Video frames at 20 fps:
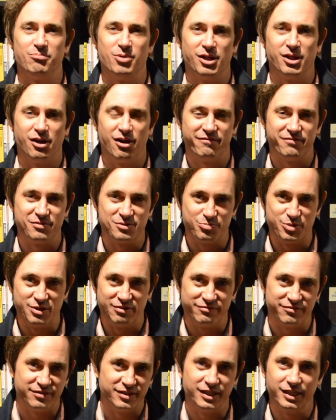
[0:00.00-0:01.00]
My life has
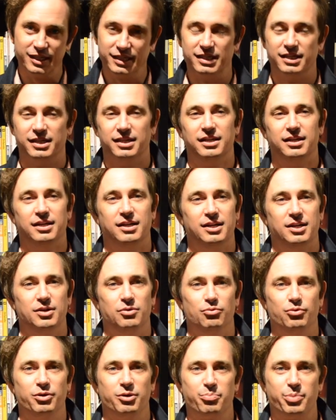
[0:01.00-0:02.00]
been filled
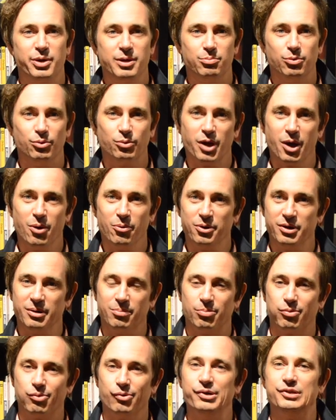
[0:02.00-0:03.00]
with people going to
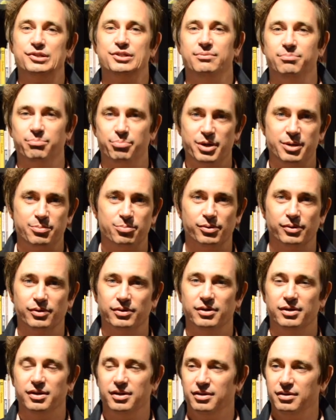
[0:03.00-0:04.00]
prison, people